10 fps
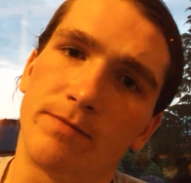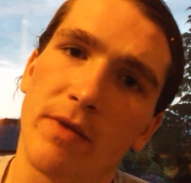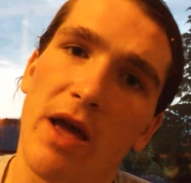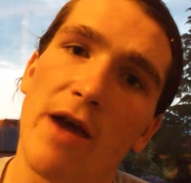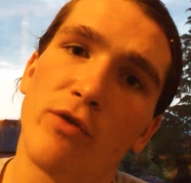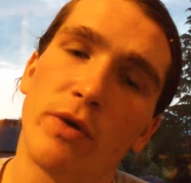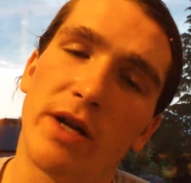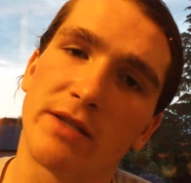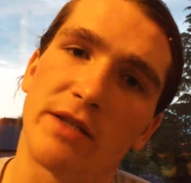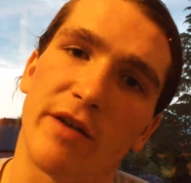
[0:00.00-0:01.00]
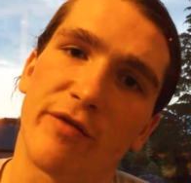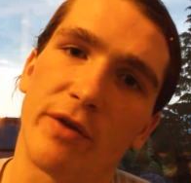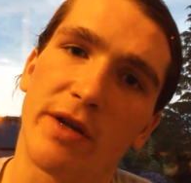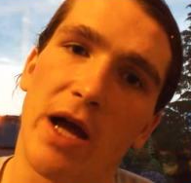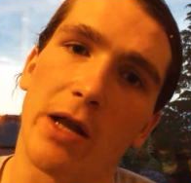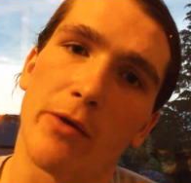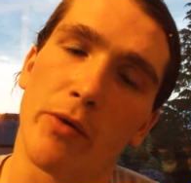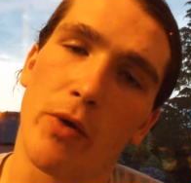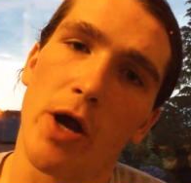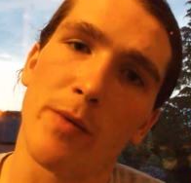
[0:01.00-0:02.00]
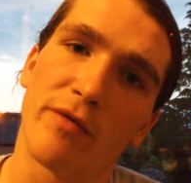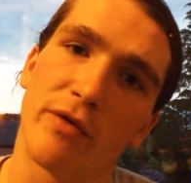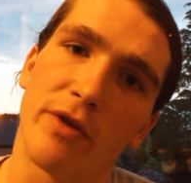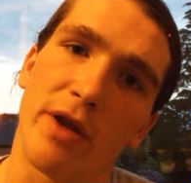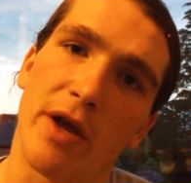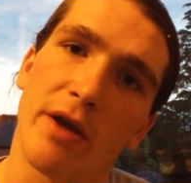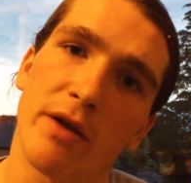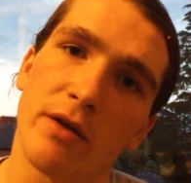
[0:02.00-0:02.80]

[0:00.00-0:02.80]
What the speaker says: everyone has a different calorie requirement for the day,